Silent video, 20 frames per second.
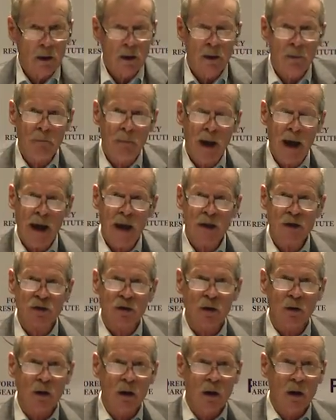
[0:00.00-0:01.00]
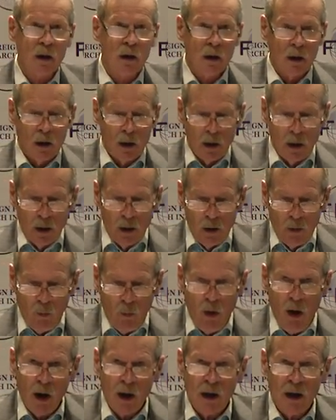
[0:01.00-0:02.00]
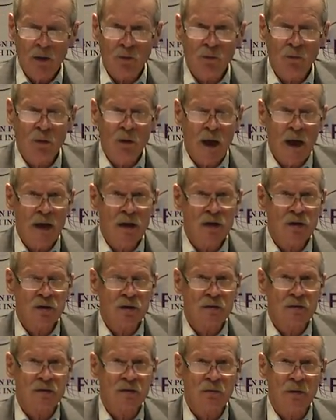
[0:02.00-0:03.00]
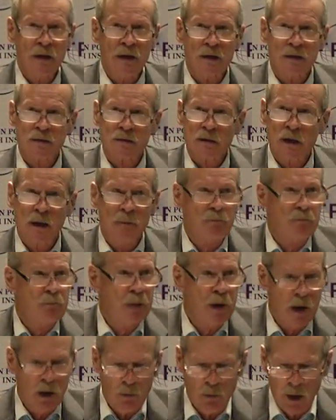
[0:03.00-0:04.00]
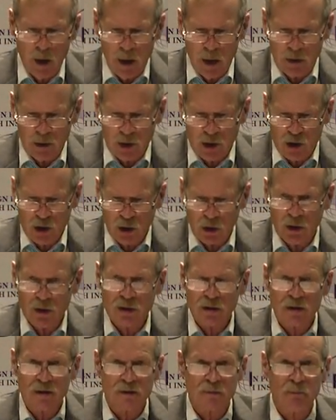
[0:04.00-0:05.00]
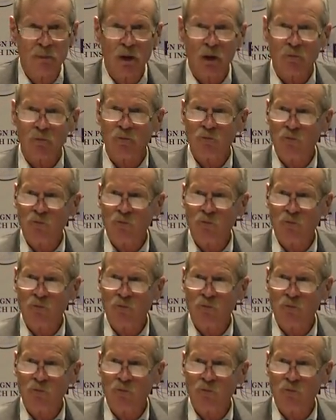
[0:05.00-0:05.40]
Imagine walking through ancient streets and peering into churches built